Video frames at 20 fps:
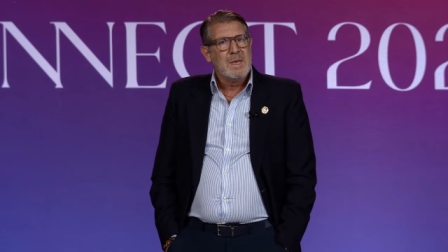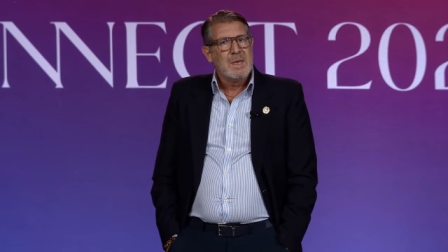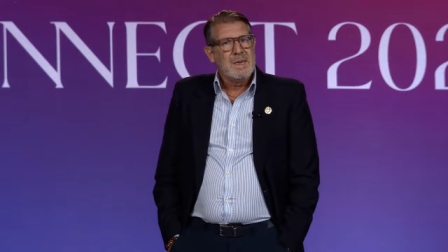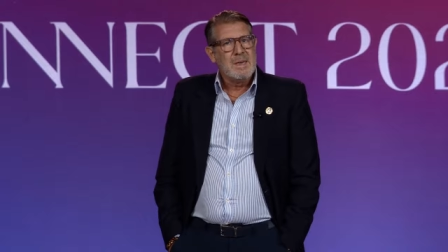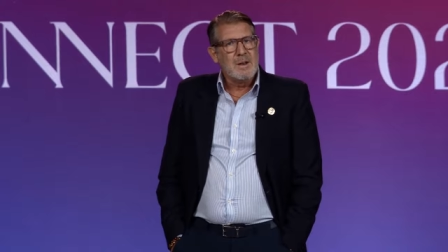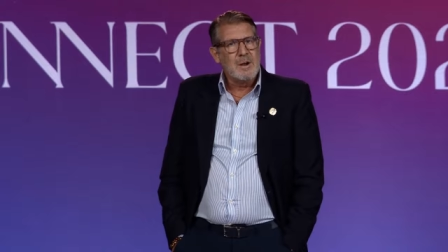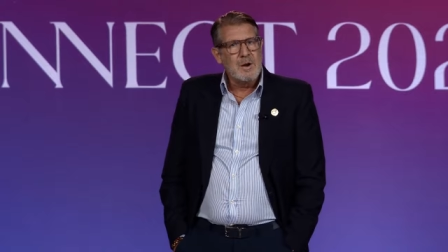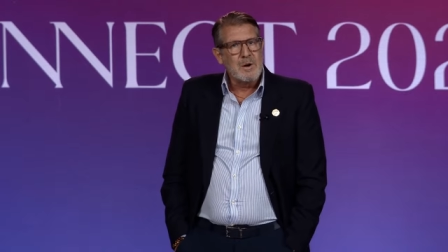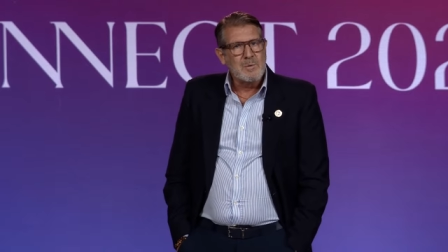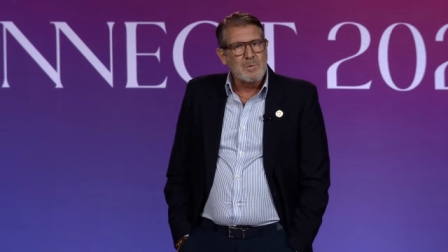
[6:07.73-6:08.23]

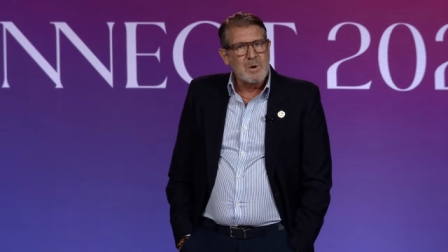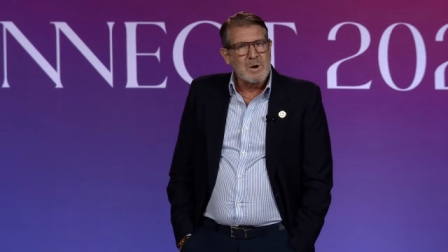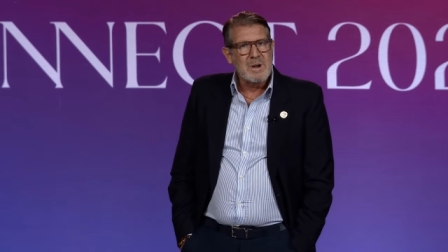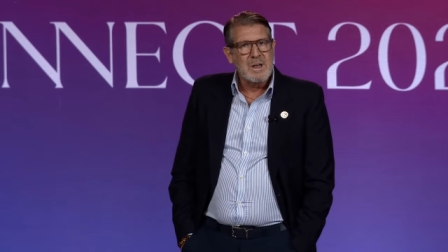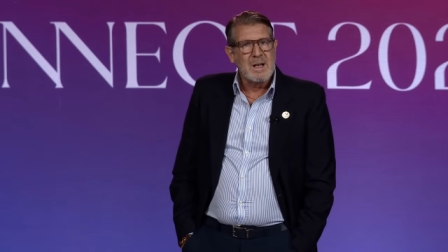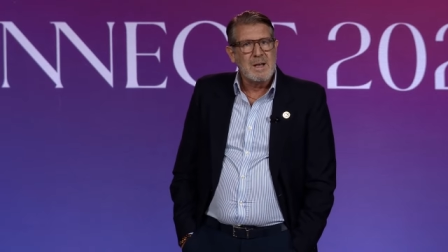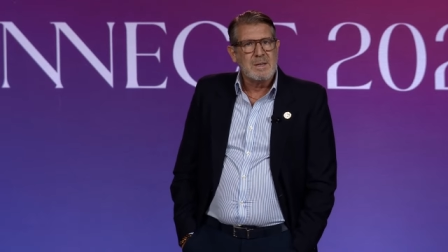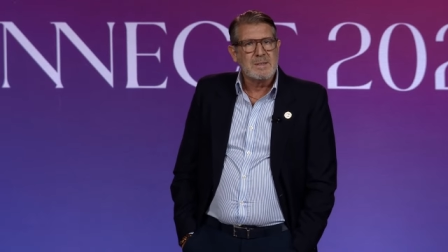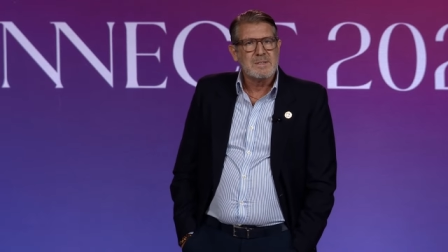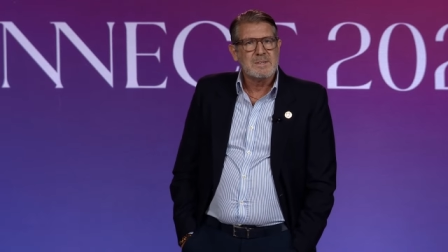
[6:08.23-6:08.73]
In our
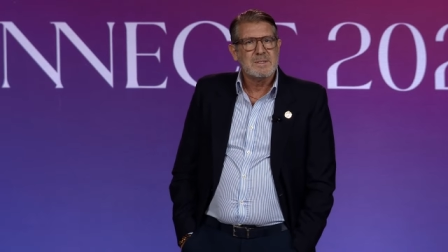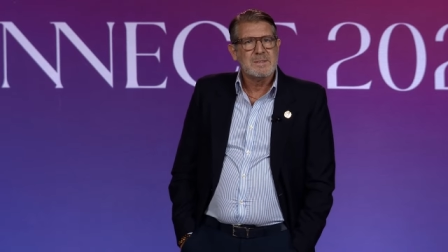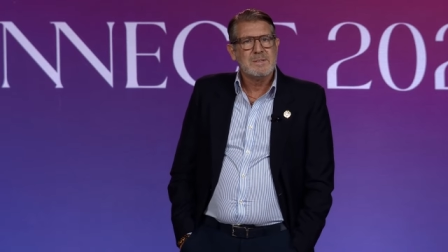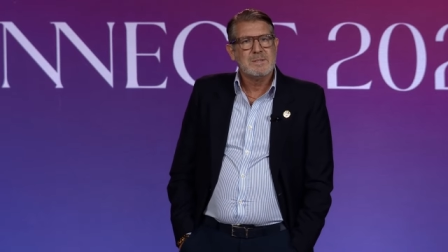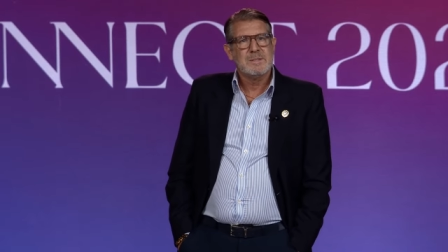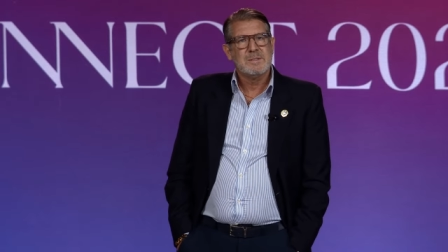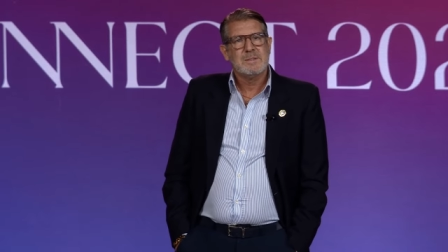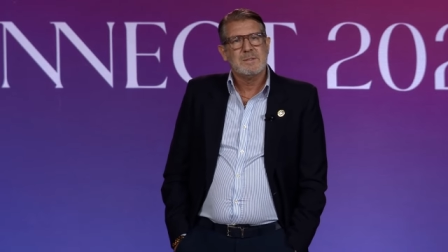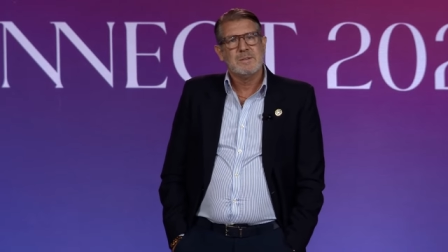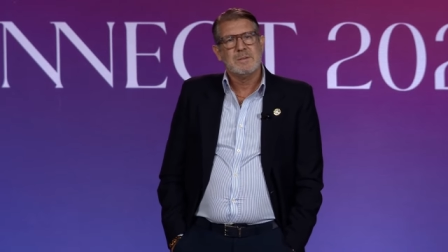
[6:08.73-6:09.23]

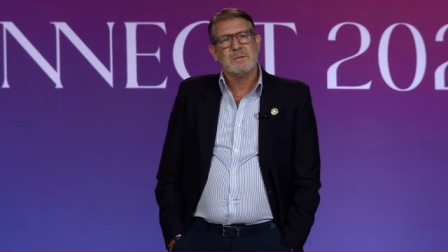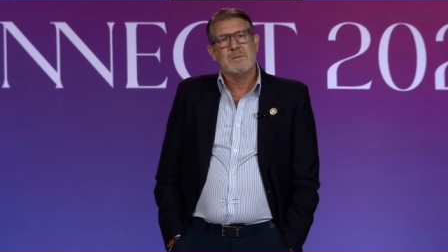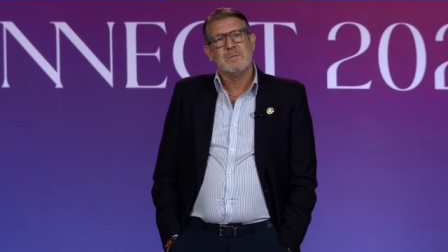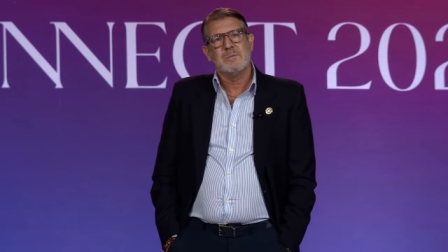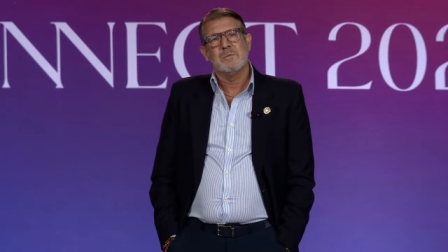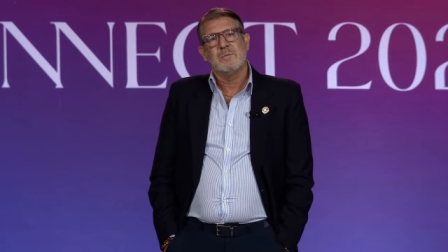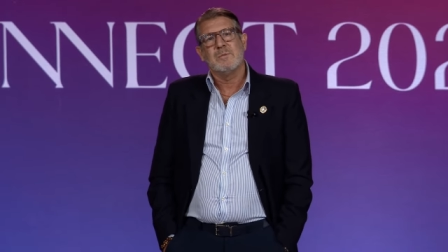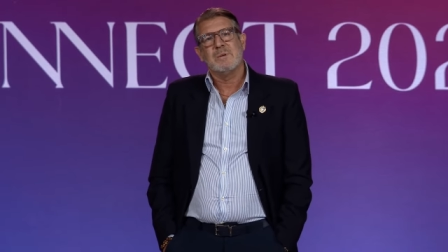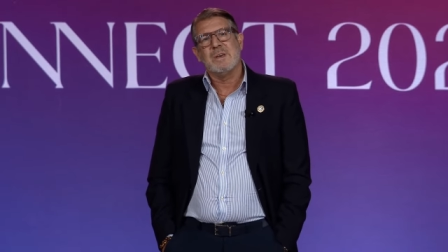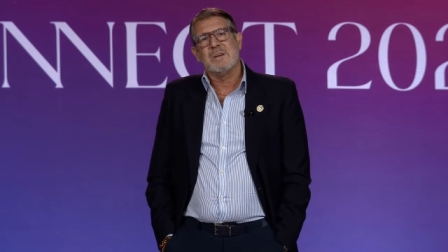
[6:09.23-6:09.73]
warehouses,
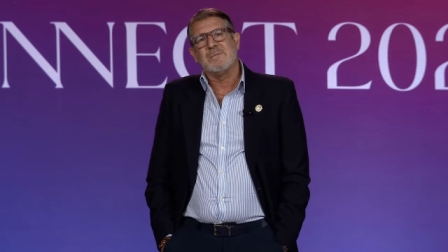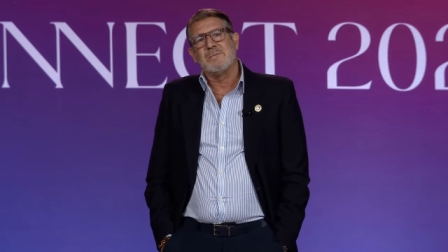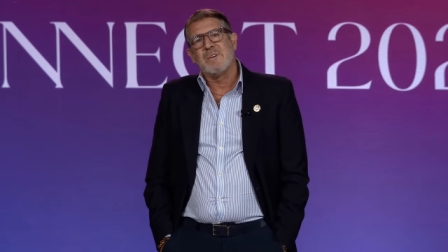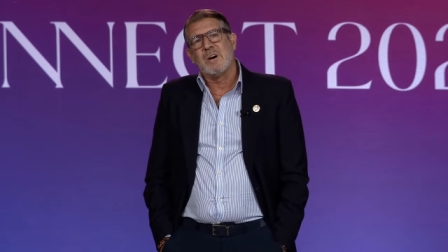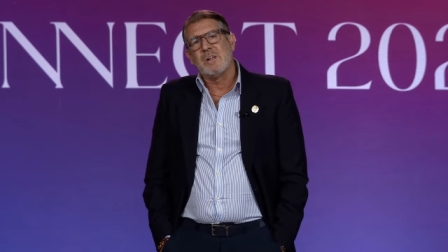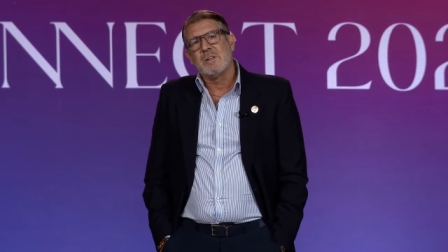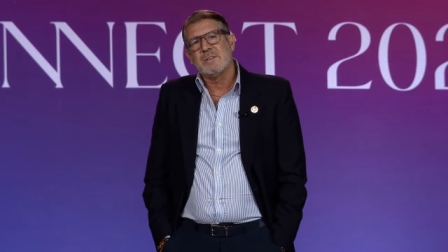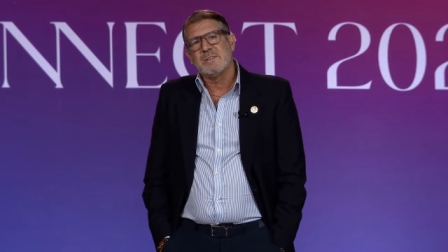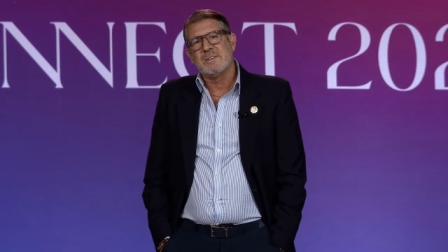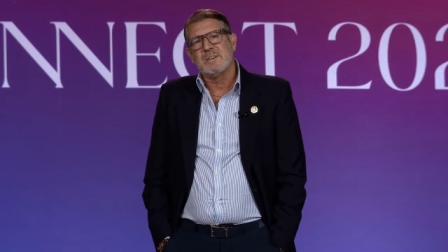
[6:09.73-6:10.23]
we have
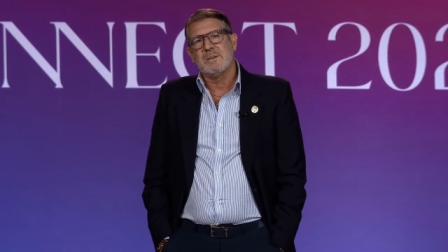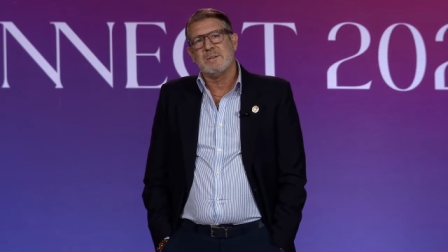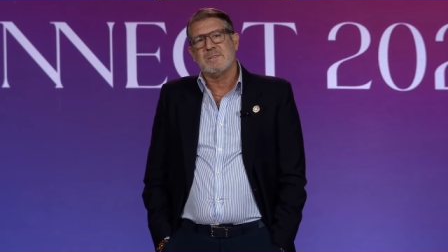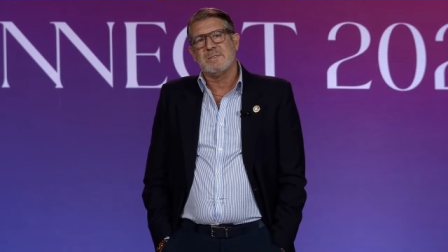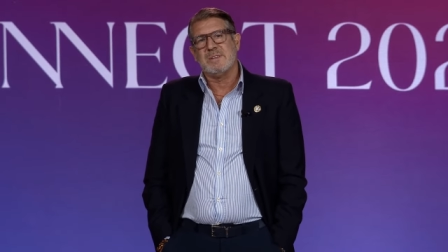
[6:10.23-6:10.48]
volunteer